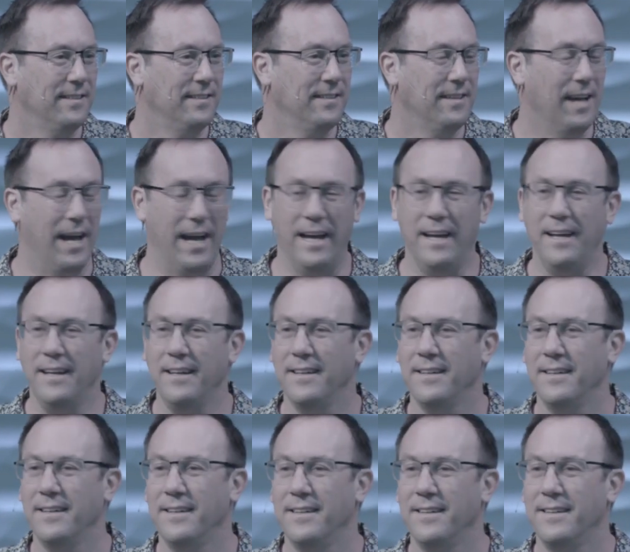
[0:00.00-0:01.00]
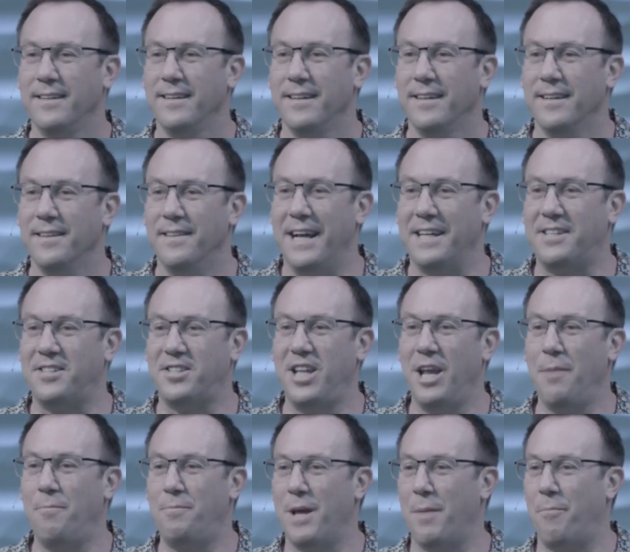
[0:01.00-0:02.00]
Hey? That
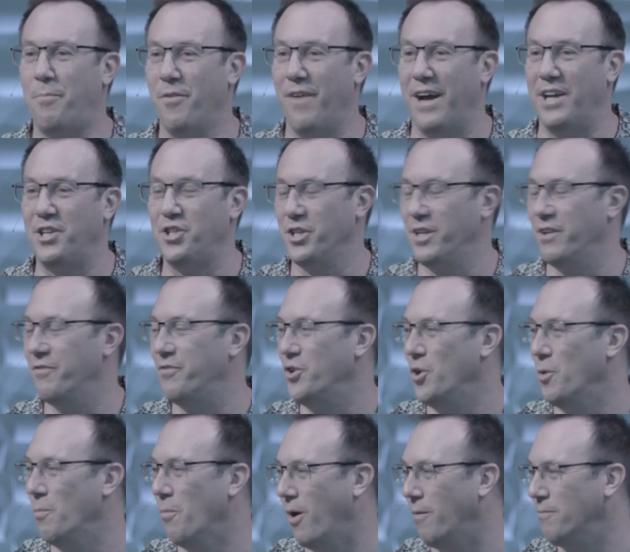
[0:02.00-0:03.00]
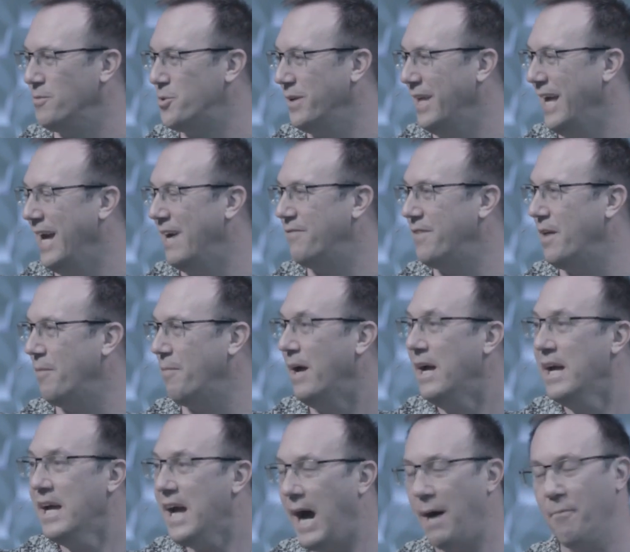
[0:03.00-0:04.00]
sleep deprivation of new moms when they have their...
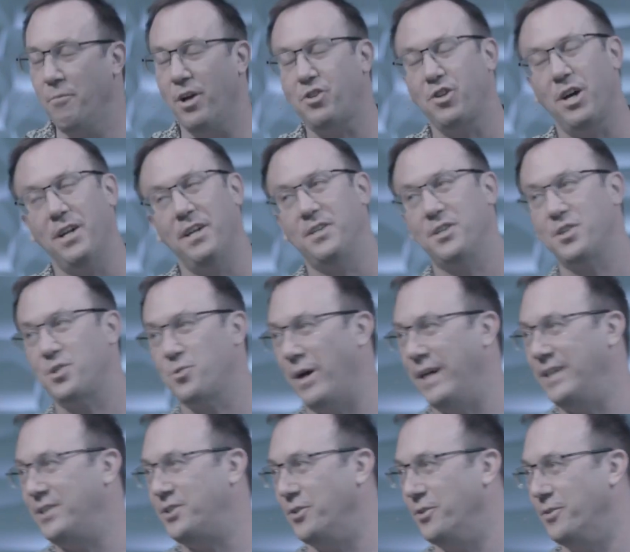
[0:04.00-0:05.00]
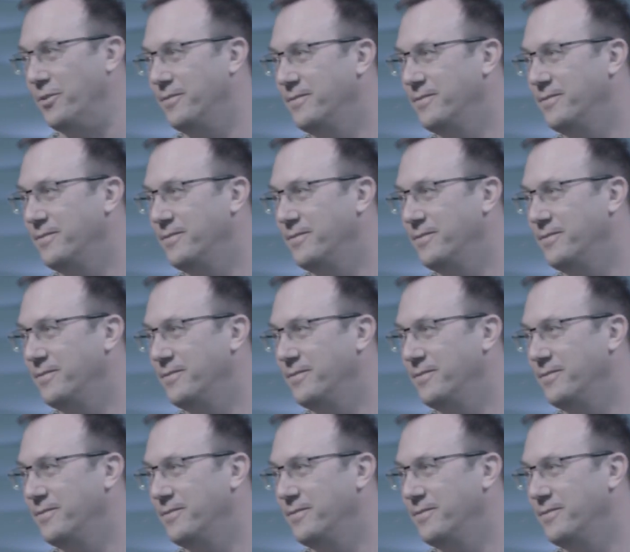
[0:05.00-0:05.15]
I'm not trying to dissuade you.